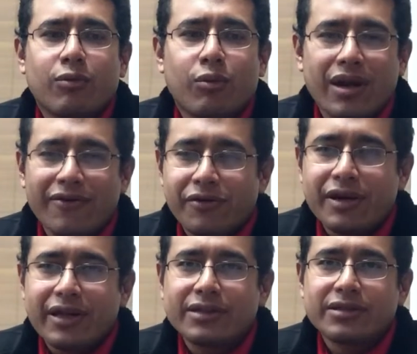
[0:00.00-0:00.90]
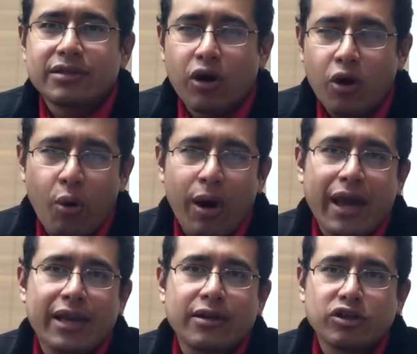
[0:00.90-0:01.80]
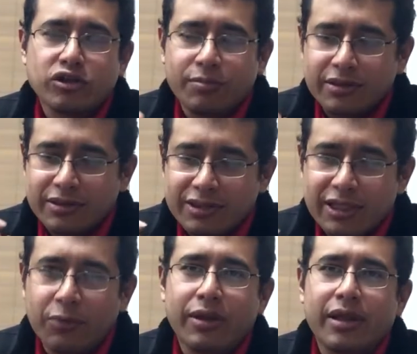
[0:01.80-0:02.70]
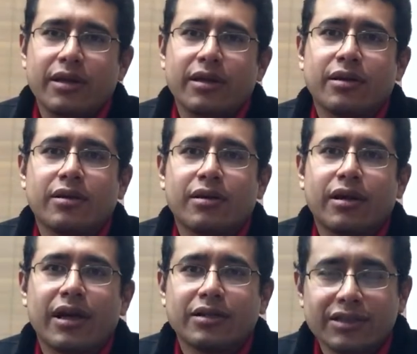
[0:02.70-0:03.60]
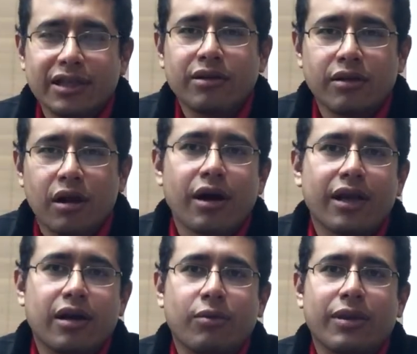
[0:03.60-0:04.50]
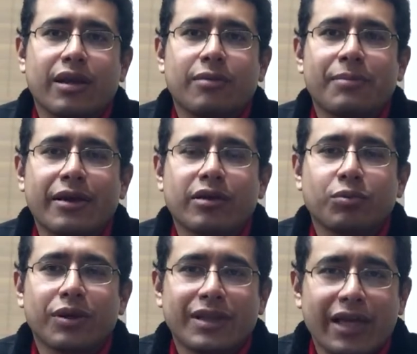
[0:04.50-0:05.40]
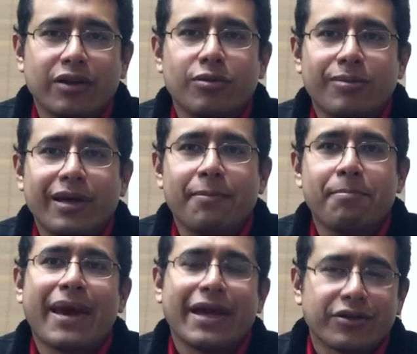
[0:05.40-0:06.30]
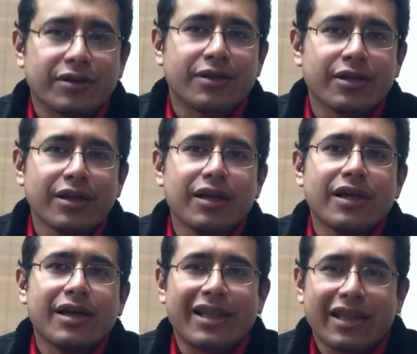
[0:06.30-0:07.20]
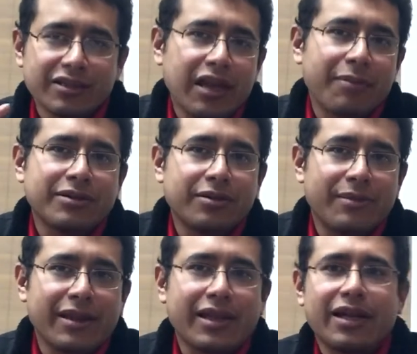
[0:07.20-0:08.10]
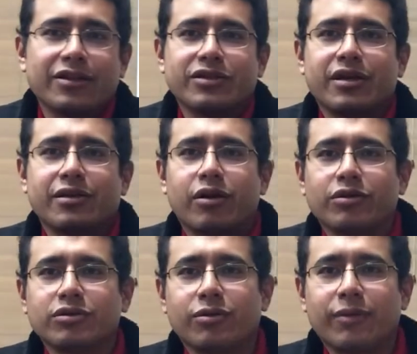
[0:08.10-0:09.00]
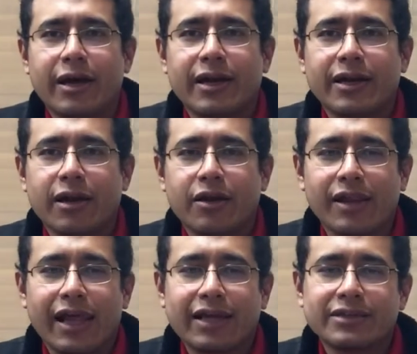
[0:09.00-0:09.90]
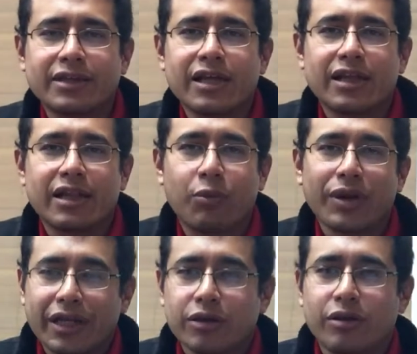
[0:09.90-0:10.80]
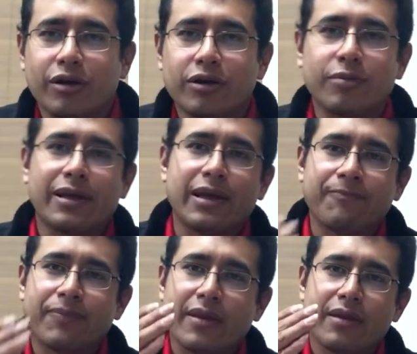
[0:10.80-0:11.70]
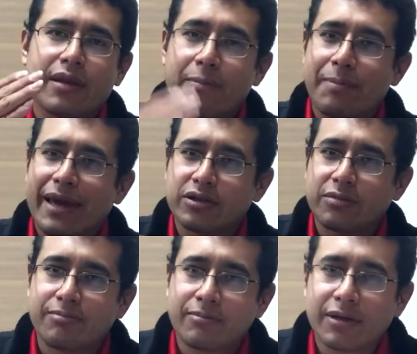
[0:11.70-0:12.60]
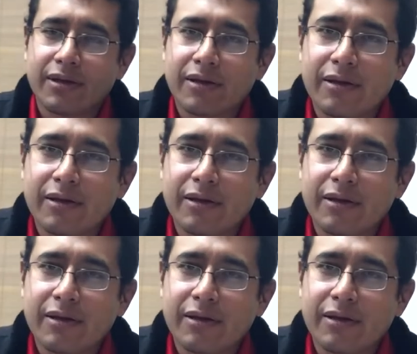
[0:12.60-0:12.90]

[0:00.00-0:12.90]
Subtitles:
whatever it is, go ahead and just stick with it, and stick long enough with it, because we tend to be impatient. And that's going to be something that I'll share also in another class, that we need to learn to be patient